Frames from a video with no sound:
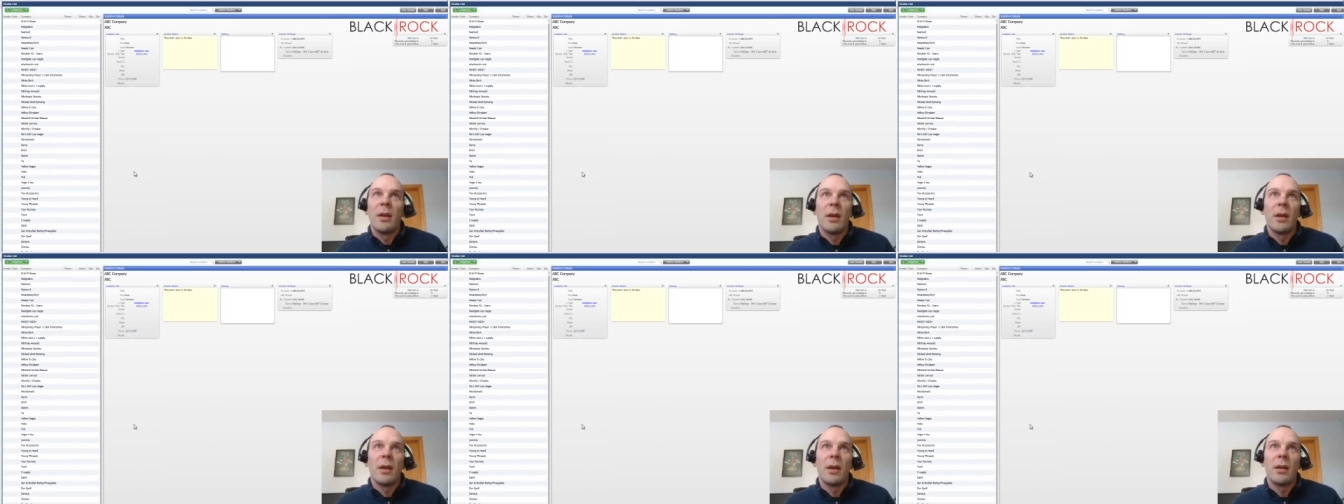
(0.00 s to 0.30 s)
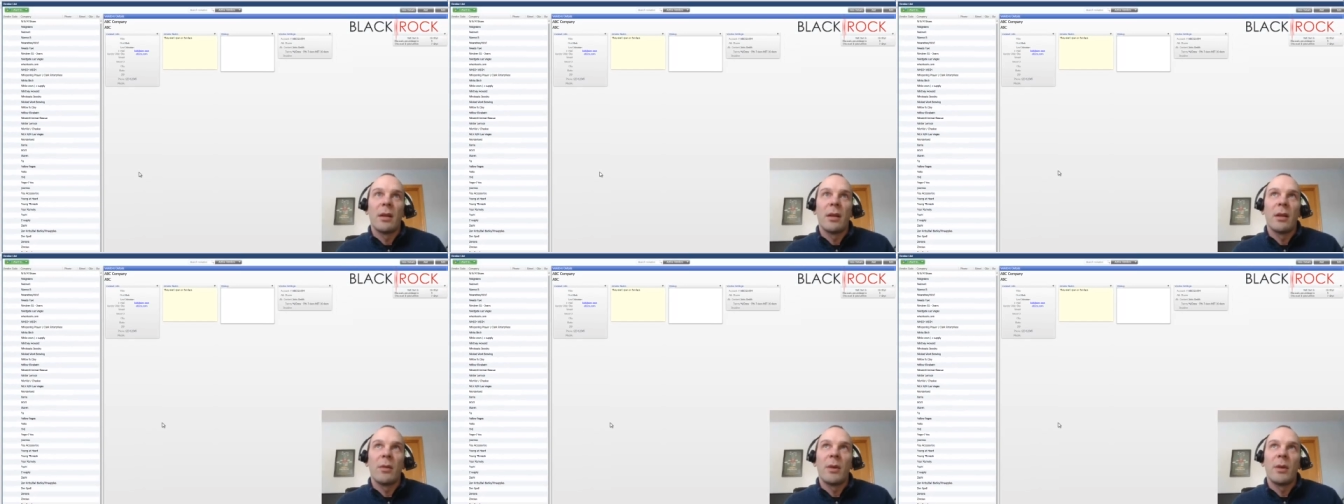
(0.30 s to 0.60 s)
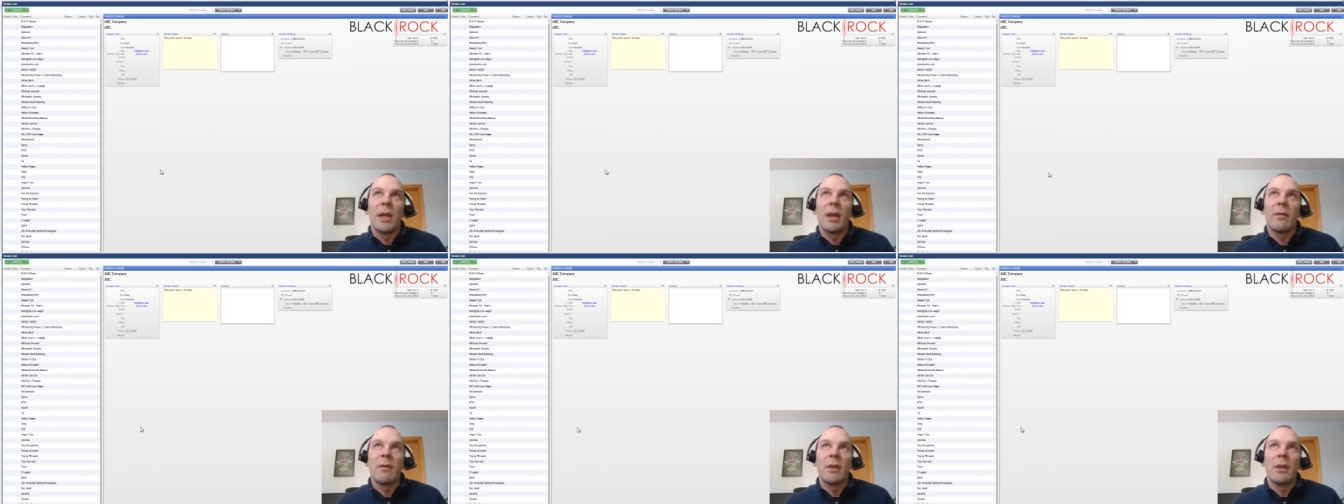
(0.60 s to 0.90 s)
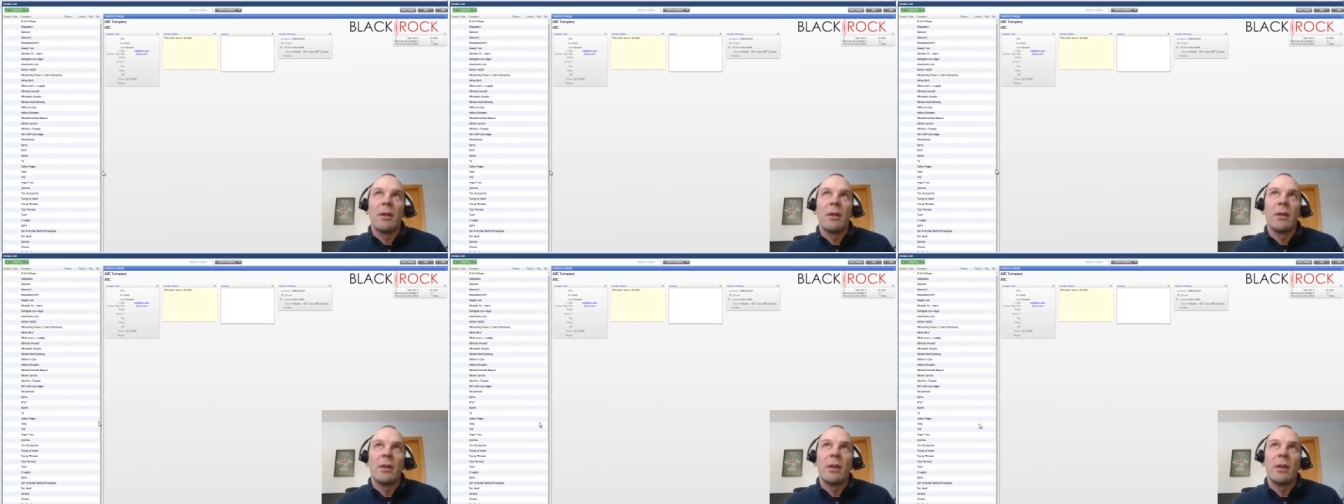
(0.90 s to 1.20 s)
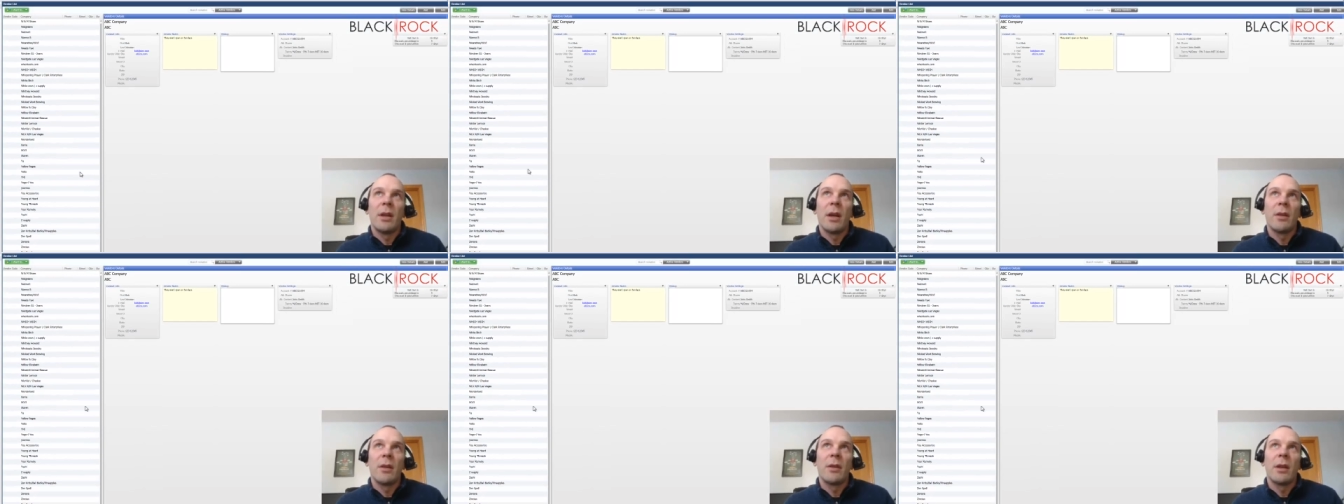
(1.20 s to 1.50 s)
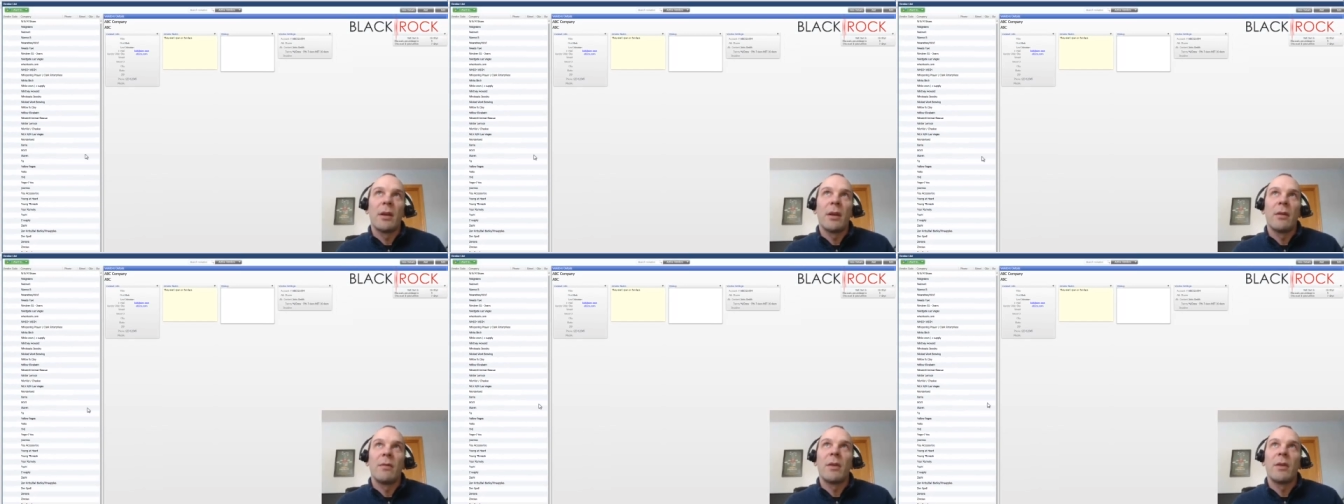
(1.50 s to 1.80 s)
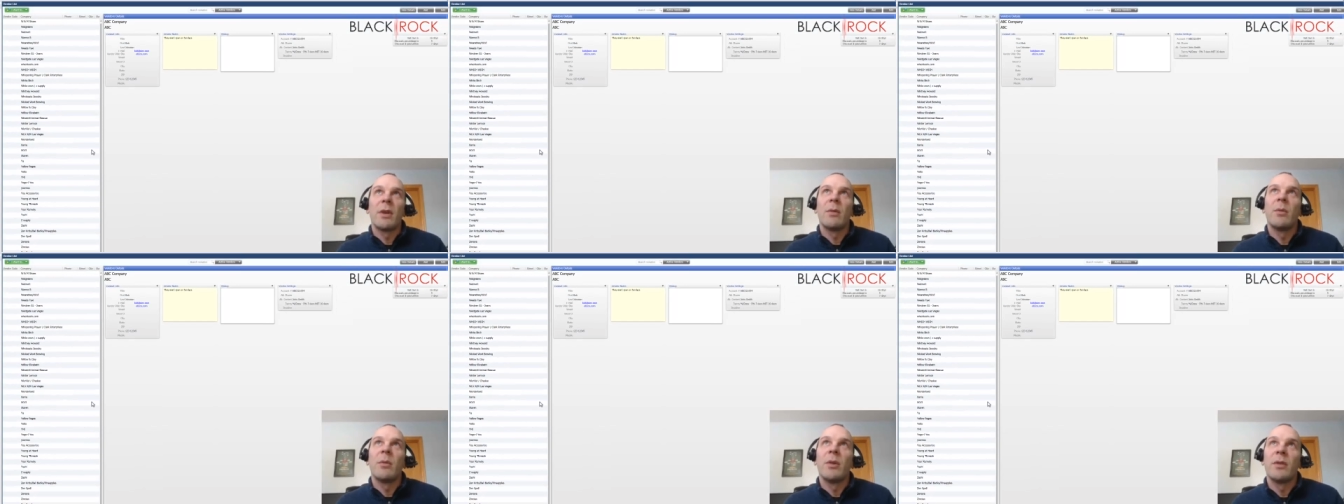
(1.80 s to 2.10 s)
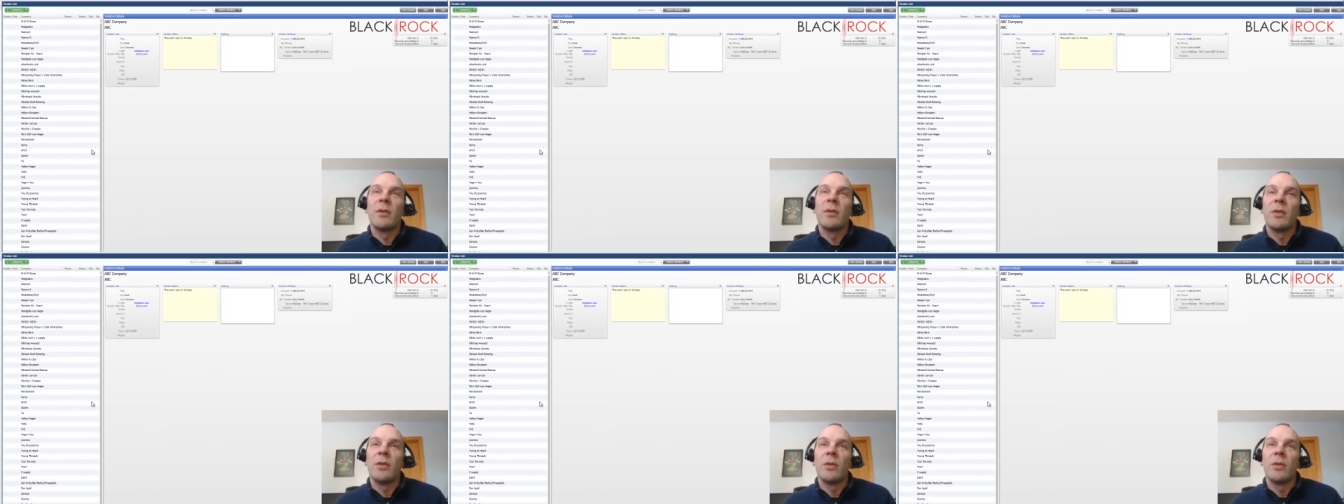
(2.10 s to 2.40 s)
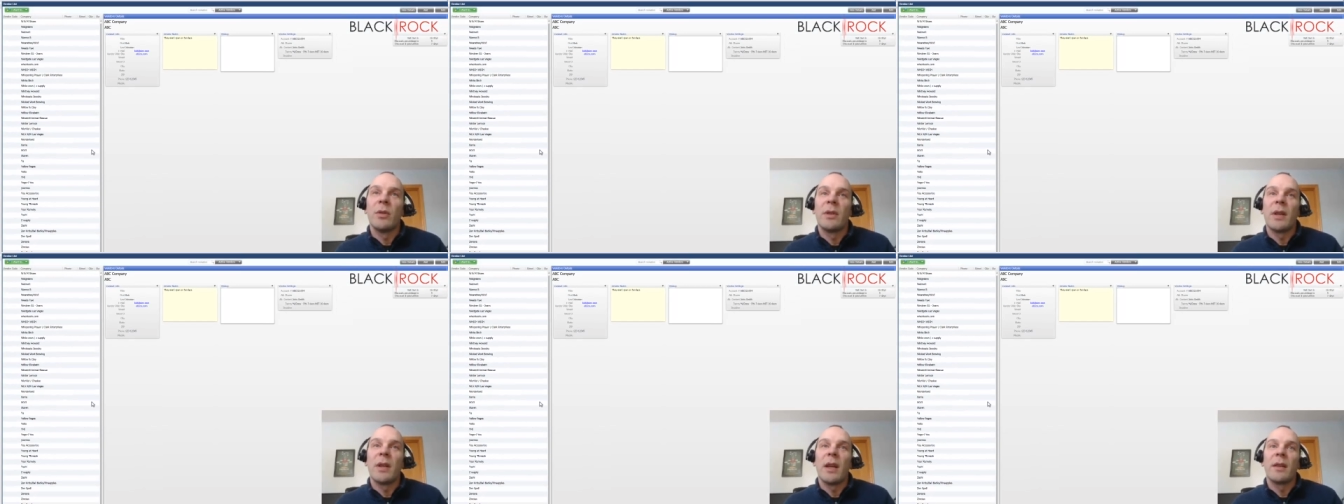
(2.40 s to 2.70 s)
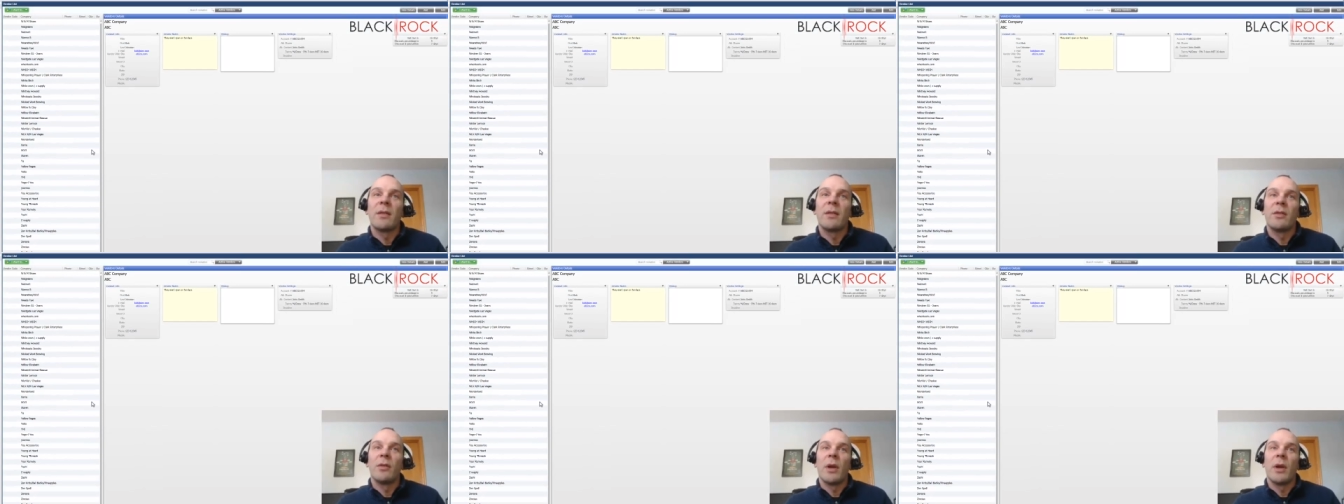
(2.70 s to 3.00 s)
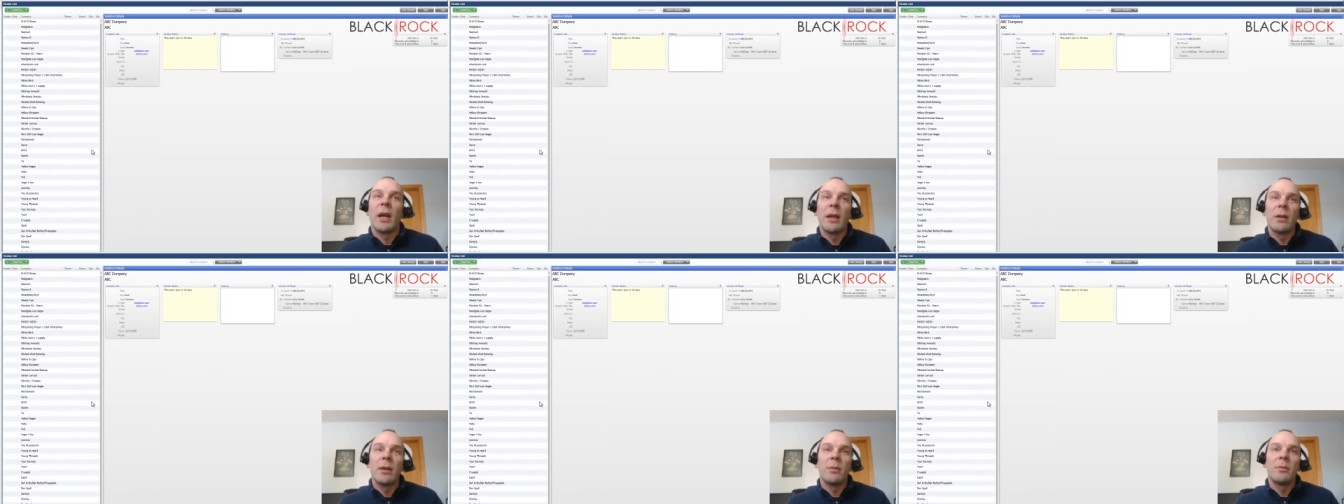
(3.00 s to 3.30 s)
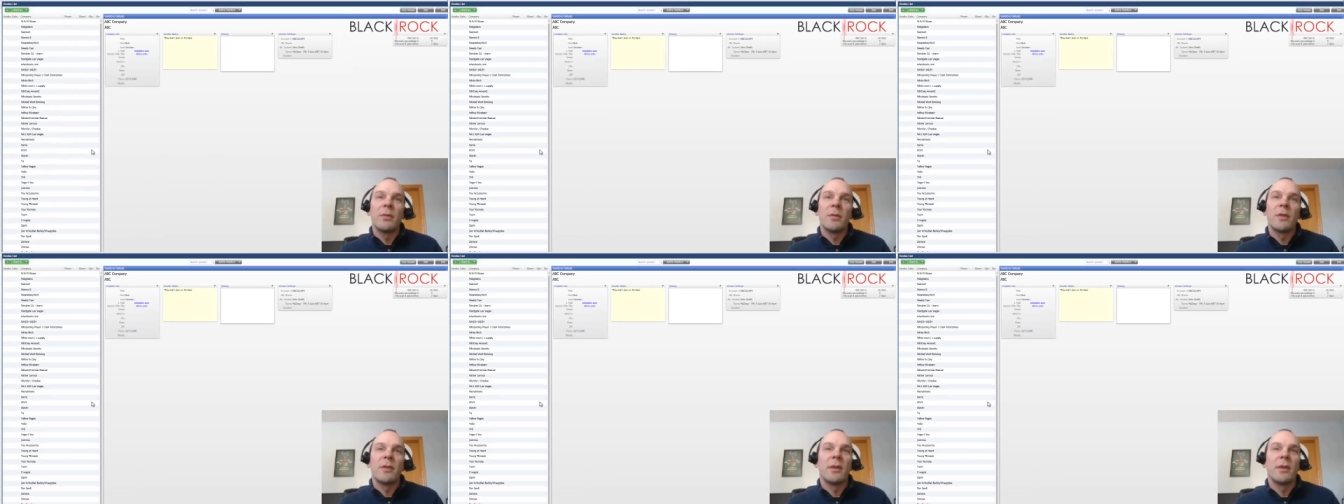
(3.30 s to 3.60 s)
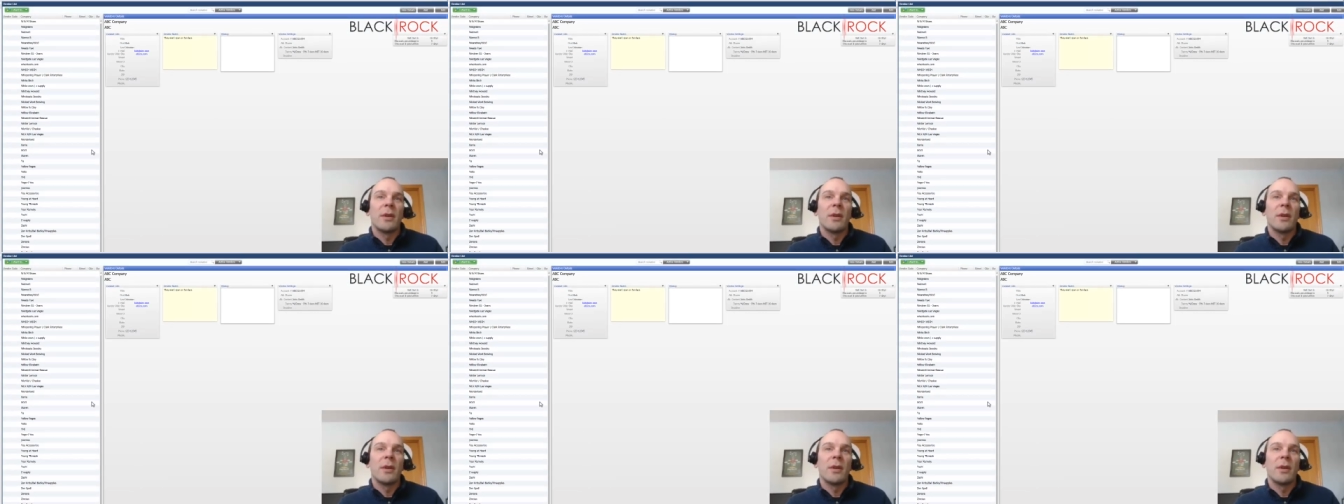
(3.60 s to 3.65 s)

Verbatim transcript: and there we have it. Now they are available to attach to items.